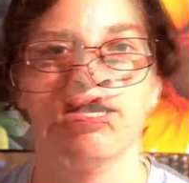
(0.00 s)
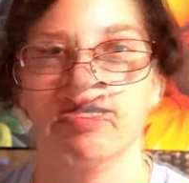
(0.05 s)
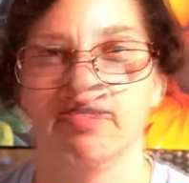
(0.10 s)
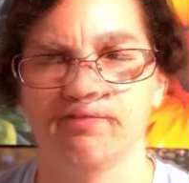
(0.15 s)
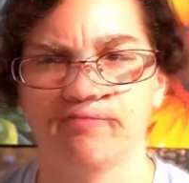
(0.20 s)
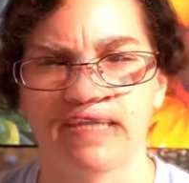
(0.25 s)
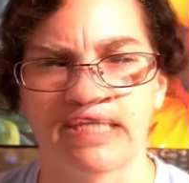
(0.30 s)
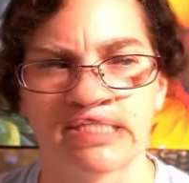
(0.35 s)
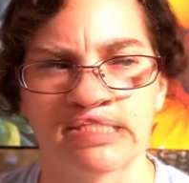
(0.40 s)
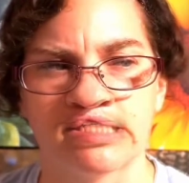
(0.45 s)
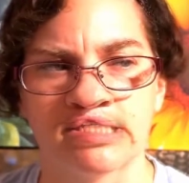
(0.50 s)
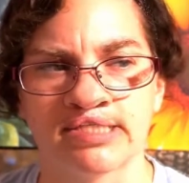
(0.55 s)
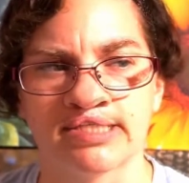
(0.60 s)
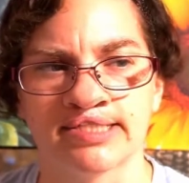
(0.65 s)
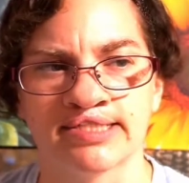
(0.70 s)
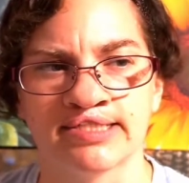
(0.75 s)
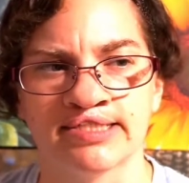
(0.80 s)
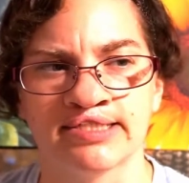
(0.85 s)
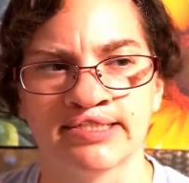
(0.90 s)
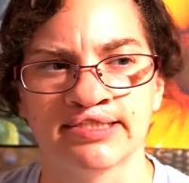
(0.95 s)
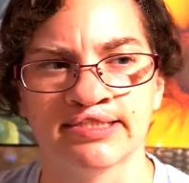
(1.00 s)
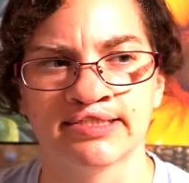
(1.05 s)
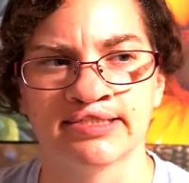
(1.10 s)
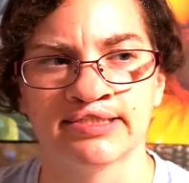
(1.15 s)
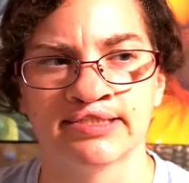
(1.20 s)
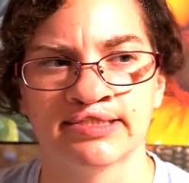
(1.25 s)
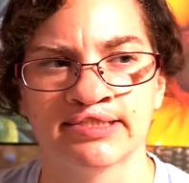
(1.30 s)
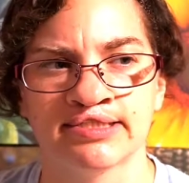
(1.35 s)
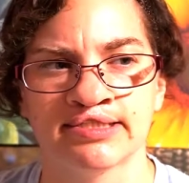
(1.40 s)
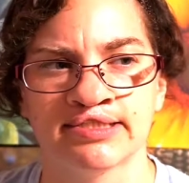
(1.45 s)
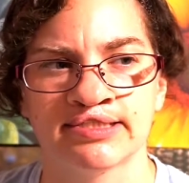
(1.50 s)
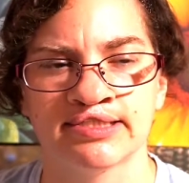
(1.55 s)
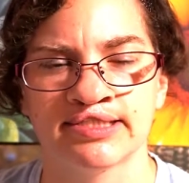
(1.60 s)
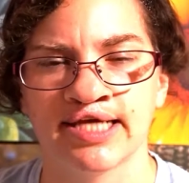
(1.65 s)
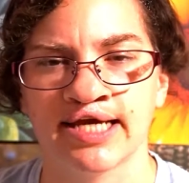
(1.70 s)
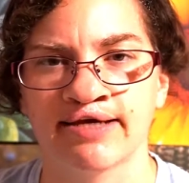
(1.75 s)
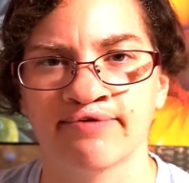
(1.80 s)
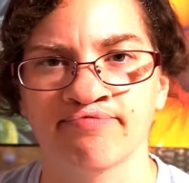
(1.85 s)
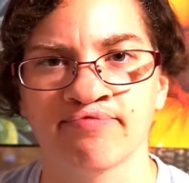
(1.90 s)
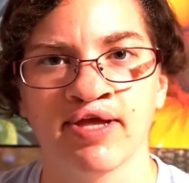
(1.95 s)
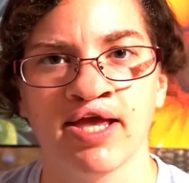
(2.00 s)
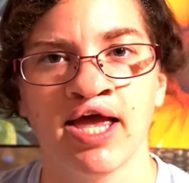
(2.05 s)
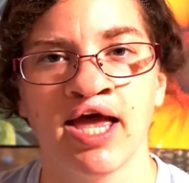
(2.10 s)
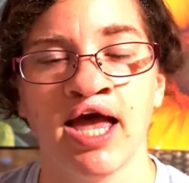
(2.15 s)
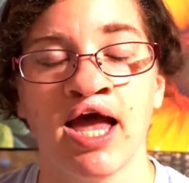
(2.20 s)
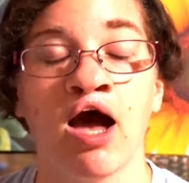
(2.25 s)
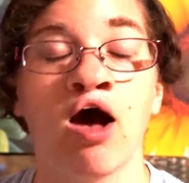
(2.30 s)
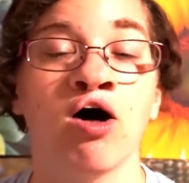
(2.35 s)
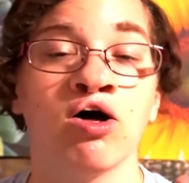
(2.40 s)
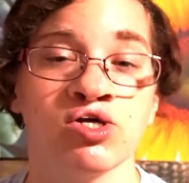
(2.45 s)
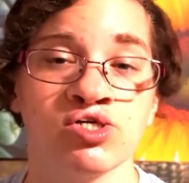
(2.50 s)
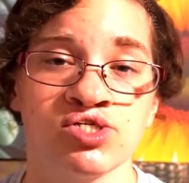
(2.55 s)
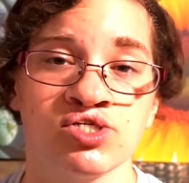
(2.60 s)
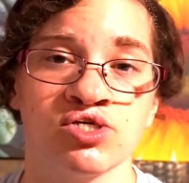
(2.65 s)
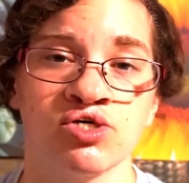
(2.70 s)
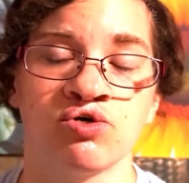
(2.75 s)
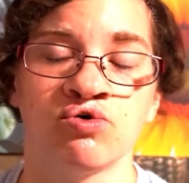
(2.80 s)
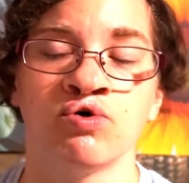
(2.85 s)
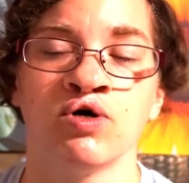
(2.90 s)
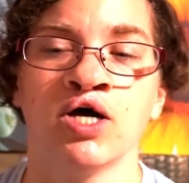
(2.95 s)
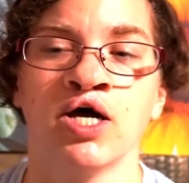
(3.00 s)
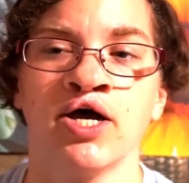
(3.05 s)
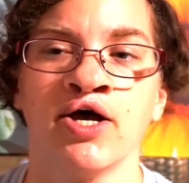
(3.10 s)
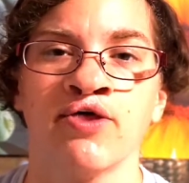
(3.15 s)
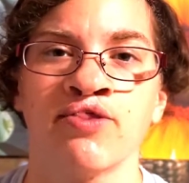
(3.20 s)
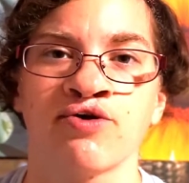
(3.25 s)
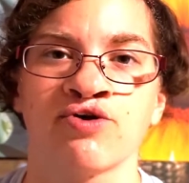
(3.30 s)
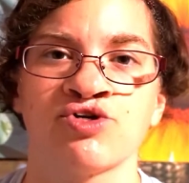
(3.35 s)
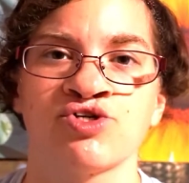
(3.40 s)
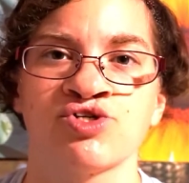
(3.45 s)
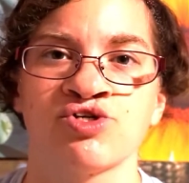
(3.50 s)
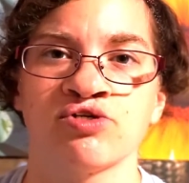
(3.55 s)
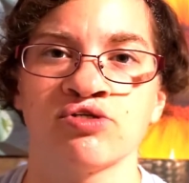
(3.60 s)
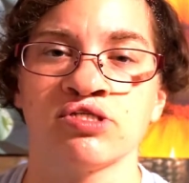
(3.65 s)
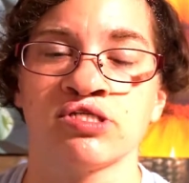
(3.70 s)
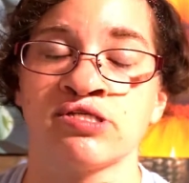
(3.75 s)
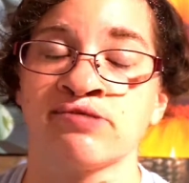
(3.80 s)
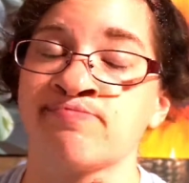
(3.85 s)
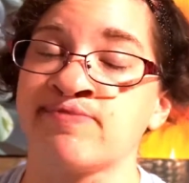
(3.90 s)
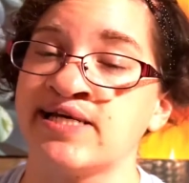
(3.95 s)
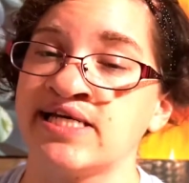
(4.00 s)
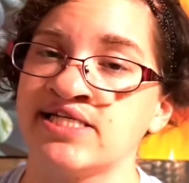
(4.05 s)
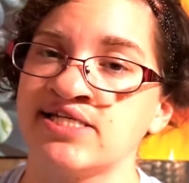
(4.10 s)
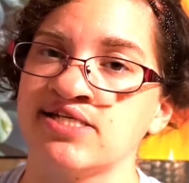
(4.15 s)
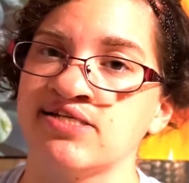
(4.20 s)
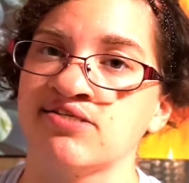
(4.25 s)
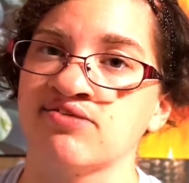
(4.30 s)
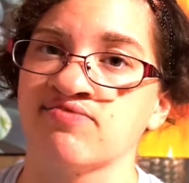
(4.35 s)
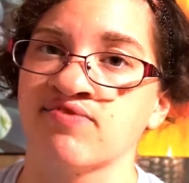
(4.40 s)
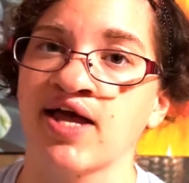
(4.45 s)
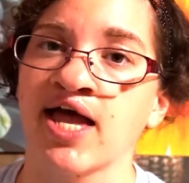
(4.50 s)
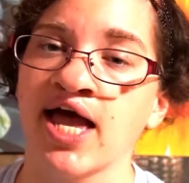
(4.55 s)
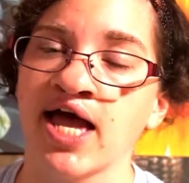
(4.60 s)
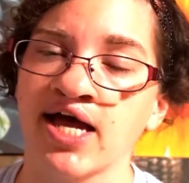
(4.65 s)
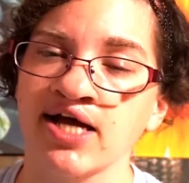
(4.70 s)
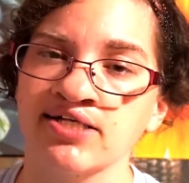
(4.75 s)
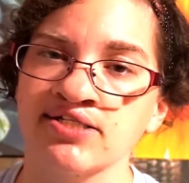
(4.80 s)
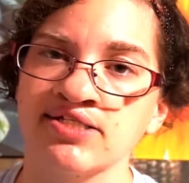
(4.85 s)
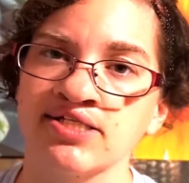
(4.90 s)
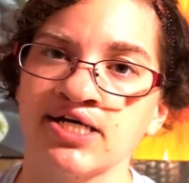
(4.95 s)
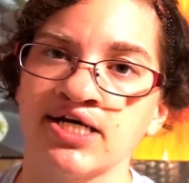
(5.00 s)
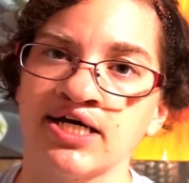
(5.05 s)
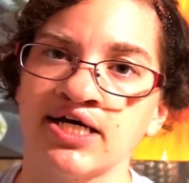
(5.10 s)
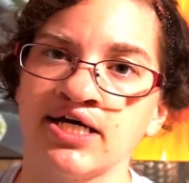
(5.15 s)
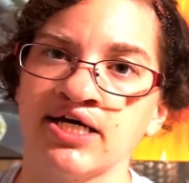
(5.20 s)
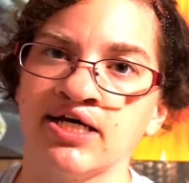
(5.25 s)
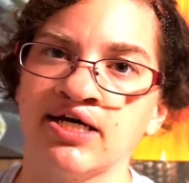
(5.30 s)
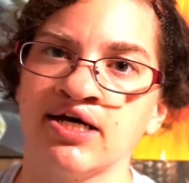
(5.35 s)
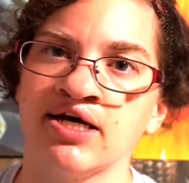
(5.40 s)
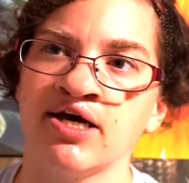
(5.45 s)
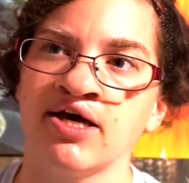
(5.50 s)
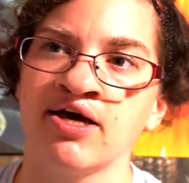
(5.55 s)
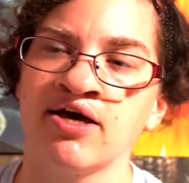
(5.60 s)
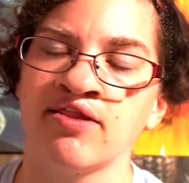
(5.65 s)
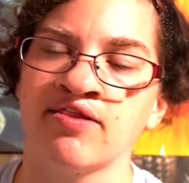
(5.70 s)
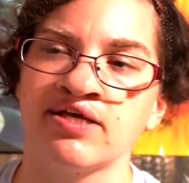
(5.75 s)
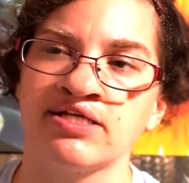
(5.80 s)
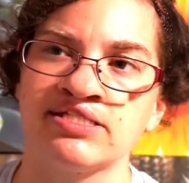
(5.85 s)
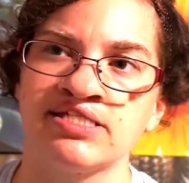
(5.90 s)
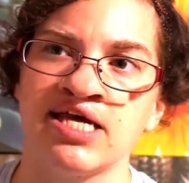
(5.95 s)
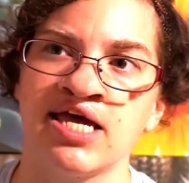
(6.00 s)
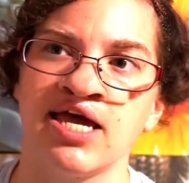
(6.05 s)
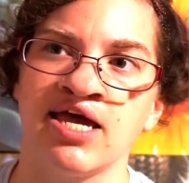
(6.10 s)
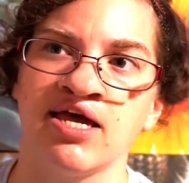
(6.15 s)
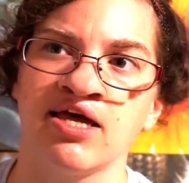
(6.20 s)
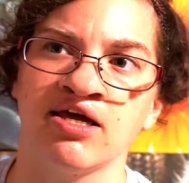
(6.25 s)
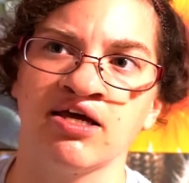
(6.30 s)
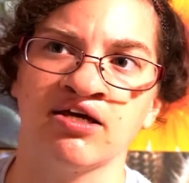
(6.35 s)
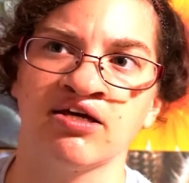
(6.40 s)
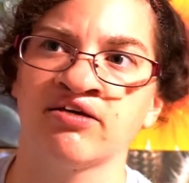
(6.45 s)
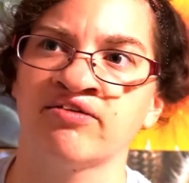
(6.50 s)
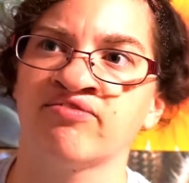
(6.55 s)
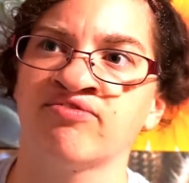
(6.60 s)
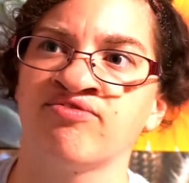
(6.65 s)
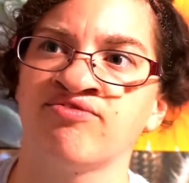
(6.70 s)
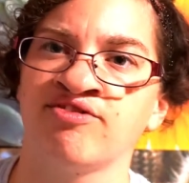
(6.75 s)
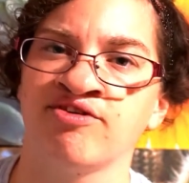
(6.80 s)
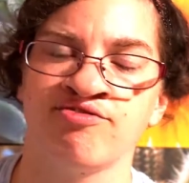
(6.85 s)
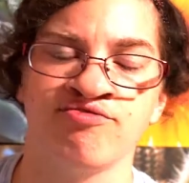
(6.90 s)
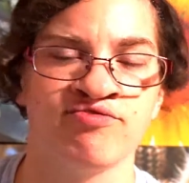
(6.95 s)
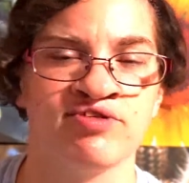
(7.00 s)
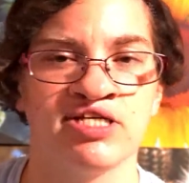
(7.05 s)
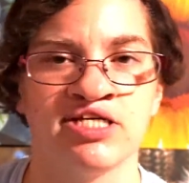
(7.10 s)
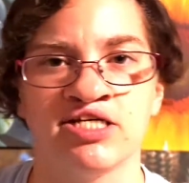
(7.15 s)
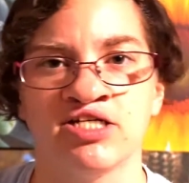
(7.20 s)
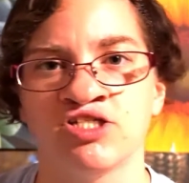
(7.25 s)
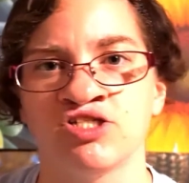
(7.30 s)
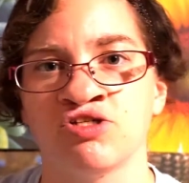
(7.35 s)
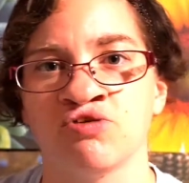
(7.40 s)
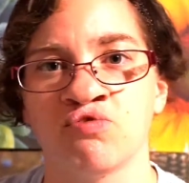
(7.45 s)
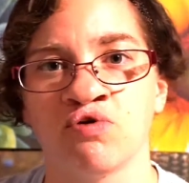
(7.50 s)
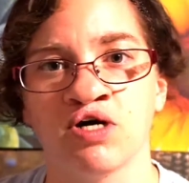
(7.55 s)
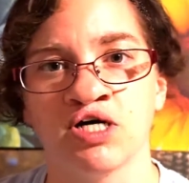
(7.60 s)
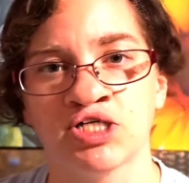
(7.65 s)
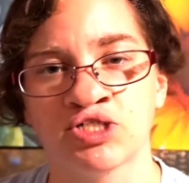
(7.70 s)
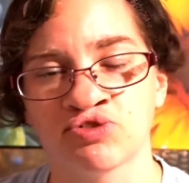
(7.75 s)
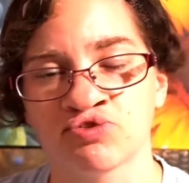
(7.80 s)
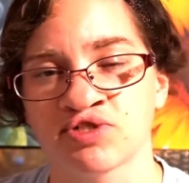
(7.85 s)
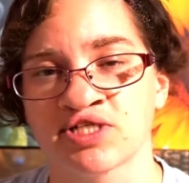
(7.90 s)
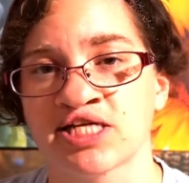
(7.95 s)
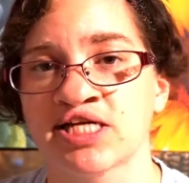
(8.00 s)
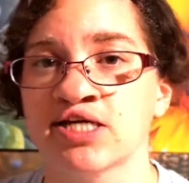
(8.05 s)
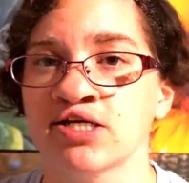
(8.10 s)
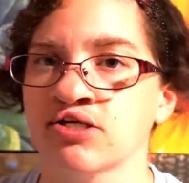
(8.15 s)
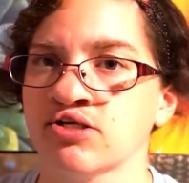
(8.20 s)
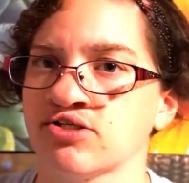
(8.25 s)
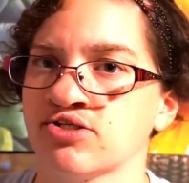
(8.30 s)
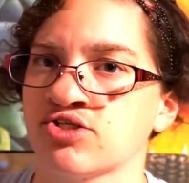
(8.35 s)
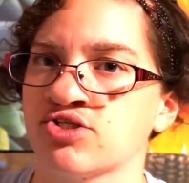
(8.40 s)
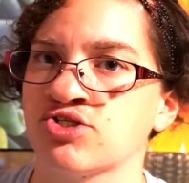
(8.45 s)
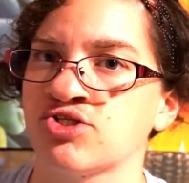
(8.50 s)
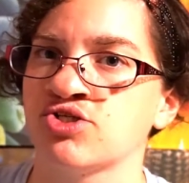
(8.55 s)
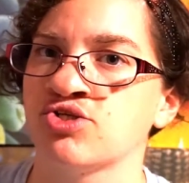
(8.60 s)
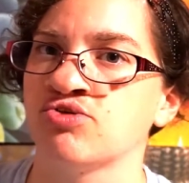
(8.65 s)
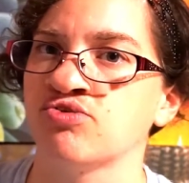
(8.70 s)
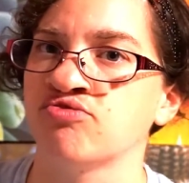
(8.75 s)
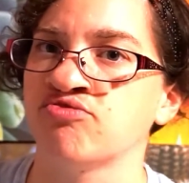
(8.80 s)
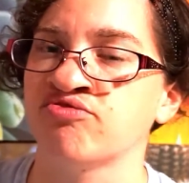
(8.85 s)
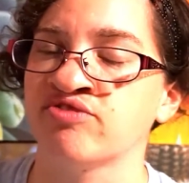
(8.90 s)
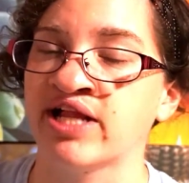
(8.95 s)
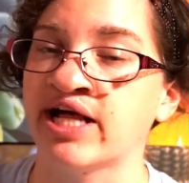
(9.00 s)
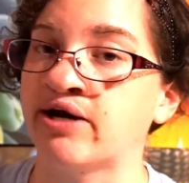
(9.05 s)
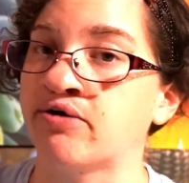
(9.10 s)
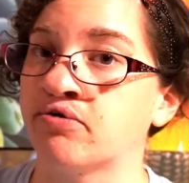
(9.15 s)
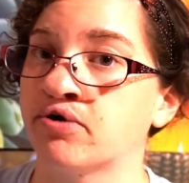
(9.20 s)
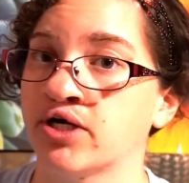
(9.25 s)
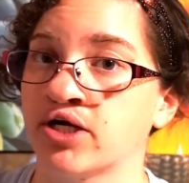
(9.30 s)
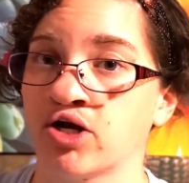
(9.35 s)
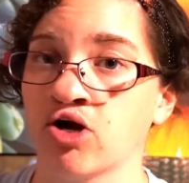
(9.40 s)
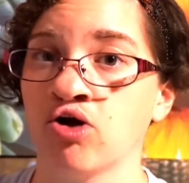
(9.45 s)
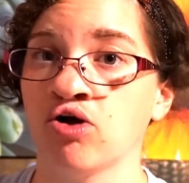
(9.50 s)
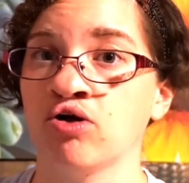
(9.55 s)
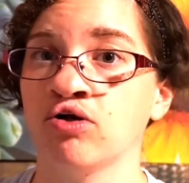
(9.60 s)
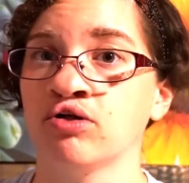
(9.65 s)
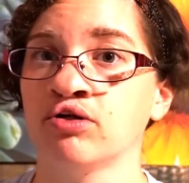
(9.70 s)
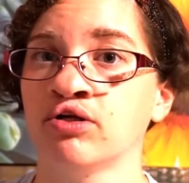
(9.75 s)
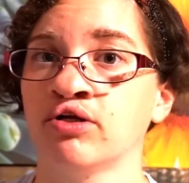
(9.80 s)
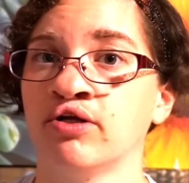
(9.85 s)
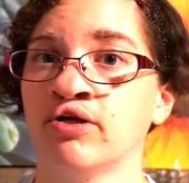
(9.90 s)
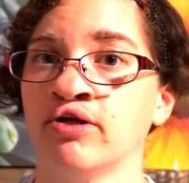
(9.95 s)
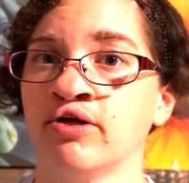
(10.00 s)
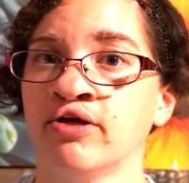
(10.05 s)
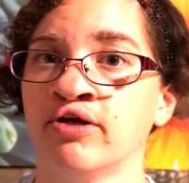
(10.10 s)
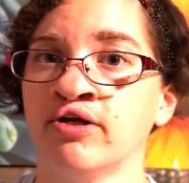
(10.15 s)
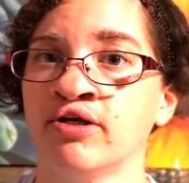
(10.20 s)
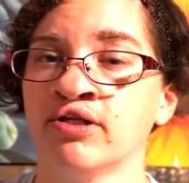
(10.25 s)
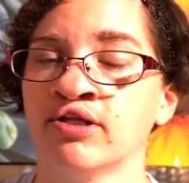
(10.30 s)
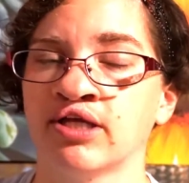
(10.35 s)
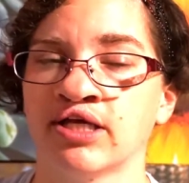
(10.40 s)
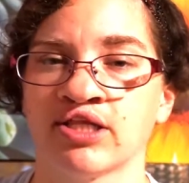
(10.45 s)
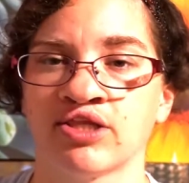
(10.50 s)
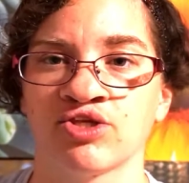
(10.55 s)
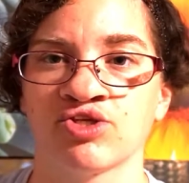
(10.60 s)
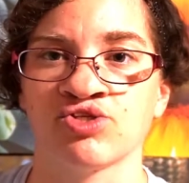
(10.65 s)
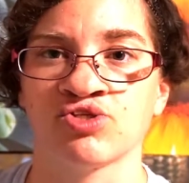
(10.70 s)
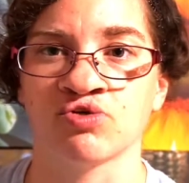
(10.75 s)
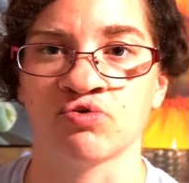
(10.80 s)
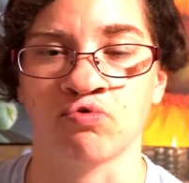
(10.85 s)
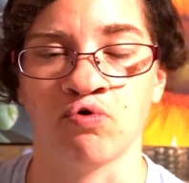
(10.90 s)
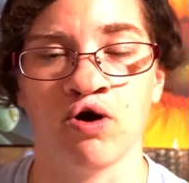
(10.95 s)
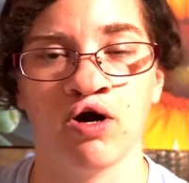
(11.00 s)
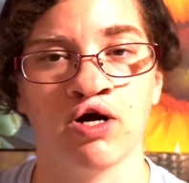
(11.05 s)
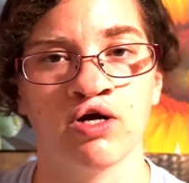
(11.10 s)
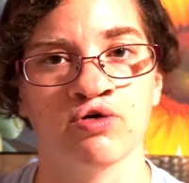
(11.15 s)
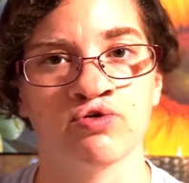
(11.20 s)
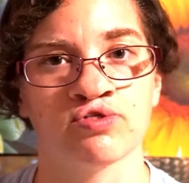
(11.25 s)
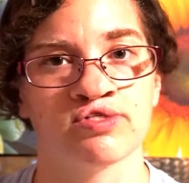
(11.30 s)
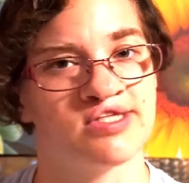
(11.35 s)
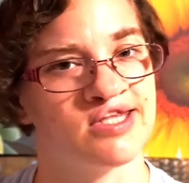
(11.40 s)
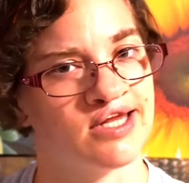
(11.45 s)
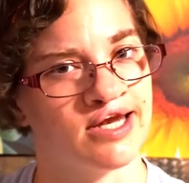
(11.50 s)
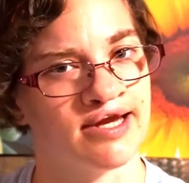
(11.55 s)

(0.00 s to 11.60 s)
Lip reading: basically, yeah. Also, there are certain species of cacti that take 50 to 100 years to flower at all. Like the saguaros that